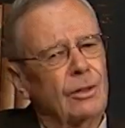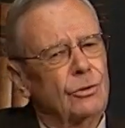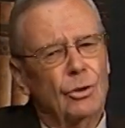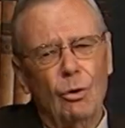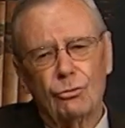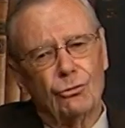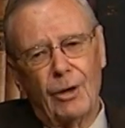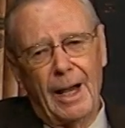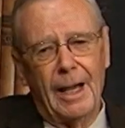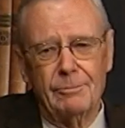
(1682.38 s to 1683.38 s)
don't
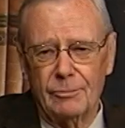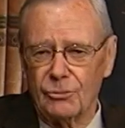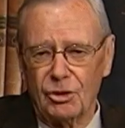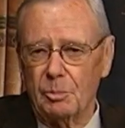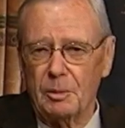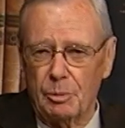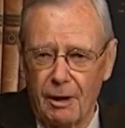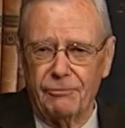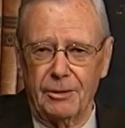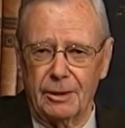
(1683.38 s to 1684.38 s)
try to be
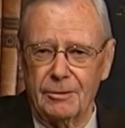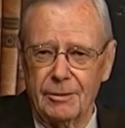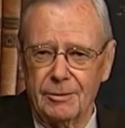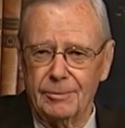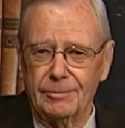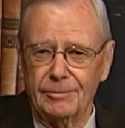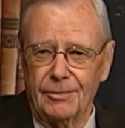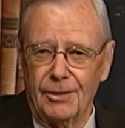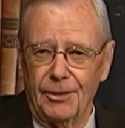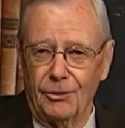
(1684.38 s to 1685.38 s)
perfect.
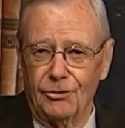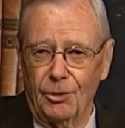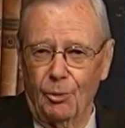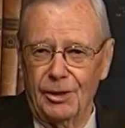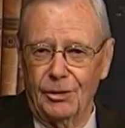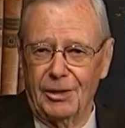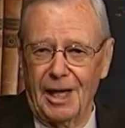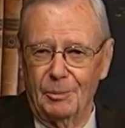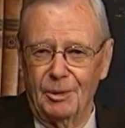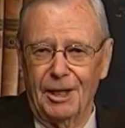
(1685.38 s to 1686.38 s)
There's no way you
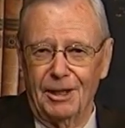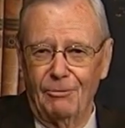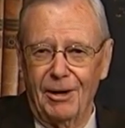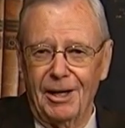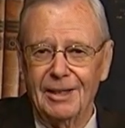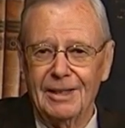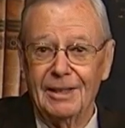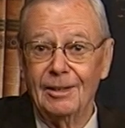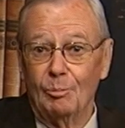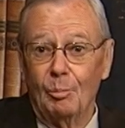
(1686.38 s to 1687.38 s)
can be anyway.
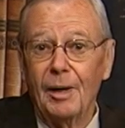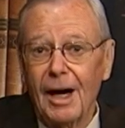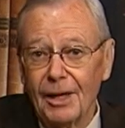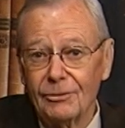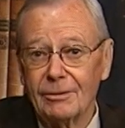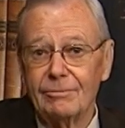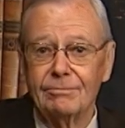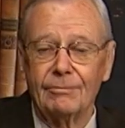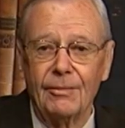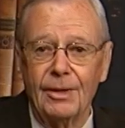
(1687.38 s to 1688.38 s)
But
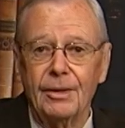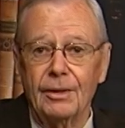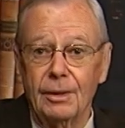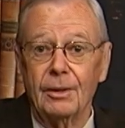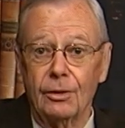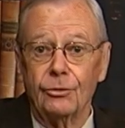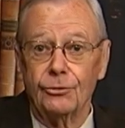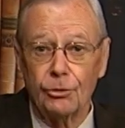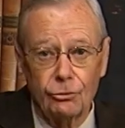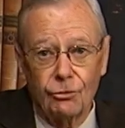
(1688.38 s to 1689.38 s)

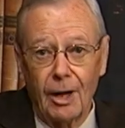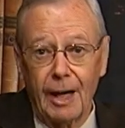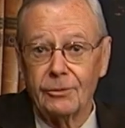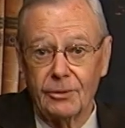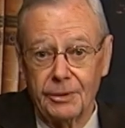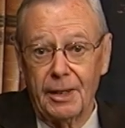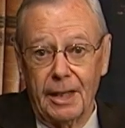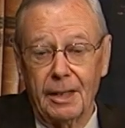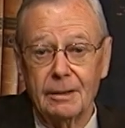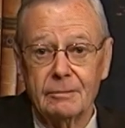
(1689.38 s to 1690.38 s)
do try
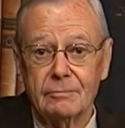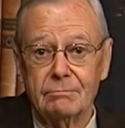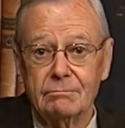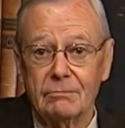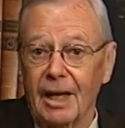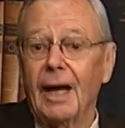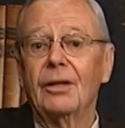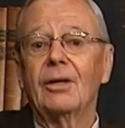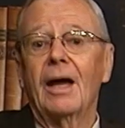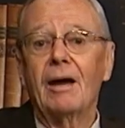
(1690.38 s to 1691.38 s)
today
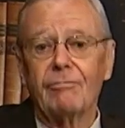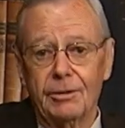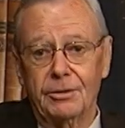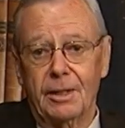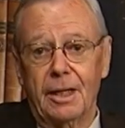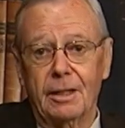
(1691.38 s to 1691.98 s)
and every day